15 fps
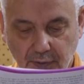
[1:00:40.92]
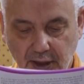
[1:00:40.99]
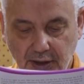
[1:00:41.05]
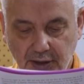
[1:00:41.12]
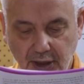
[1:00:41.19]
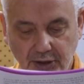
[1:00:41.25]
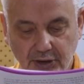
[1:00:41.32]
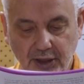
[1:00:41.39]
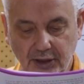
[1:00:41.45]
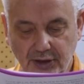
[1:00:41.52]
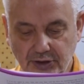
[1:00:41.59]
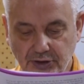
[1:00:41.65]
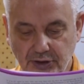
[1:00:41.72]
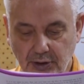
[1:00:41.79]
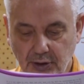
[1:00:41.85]
and
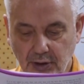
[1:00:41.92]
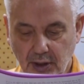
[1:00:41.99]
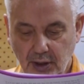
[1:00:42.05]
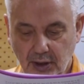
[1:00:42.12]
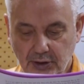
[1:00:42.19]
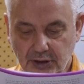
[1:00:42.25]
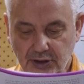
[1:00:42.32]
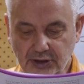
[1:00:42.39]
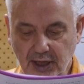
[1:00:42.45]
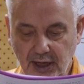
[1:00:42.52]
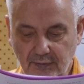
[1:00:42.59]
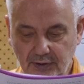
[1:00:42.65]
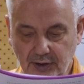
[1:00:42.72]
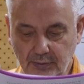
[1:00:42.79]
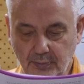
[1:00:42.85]
Callisto,
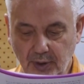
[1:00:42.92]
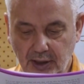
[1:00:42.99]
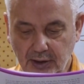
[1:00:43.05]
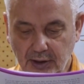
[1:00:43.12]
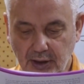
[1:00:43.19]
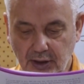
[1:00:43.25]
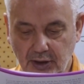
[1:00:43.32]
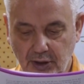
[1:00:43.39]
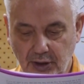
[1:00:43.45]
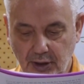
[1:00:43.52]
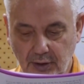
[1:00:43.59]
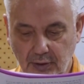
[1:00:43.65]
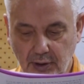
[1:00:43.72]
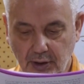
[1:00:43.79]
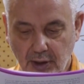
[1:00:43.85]
discovered by
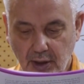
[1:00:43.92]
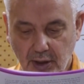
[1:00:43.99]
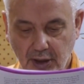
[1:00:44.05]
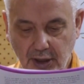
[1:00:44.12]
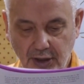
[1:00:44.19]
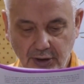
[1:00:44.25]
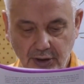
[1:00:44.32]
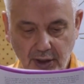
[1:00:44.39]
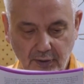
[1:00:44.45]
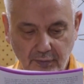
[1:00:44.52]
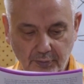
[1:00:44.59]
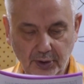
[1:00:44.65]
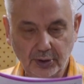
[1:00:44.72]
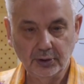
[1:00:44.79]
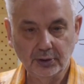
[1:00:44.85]
Galileo, are now